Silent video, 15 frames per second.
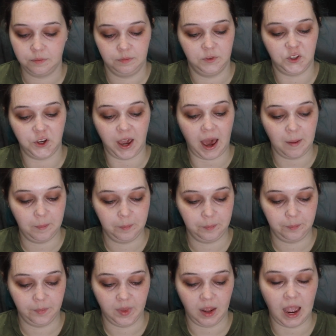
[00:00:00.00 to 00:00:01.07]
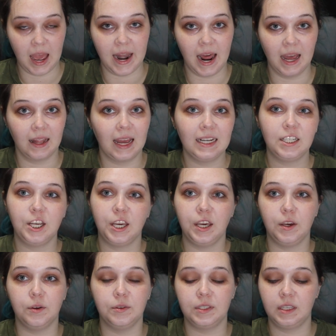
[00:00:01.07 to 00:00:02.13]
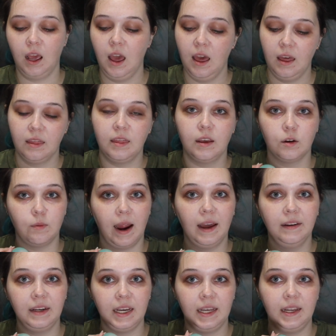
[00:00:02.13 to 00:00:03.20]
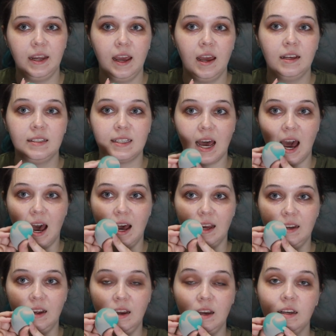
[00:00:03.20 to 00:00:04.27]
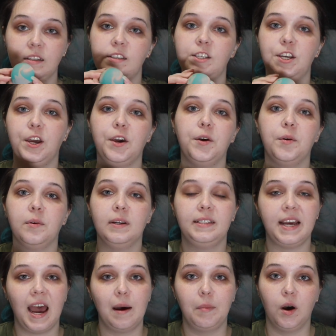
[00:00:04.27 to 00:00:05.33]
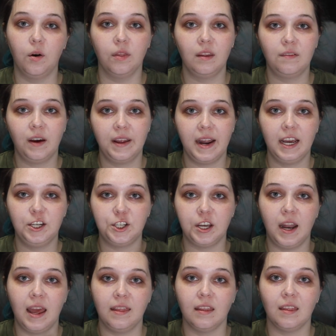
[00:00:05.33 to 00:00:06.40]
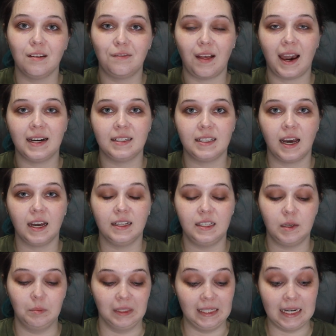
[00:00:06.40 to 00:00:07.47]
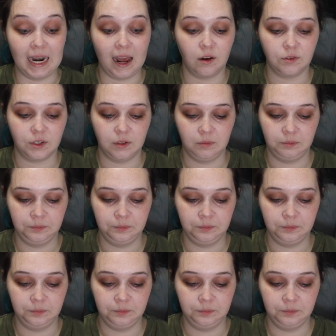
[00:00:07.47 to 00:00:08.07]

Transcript: So yeah, and I like to use the rounded side to dab on the foundation and then the flat side to blend it out.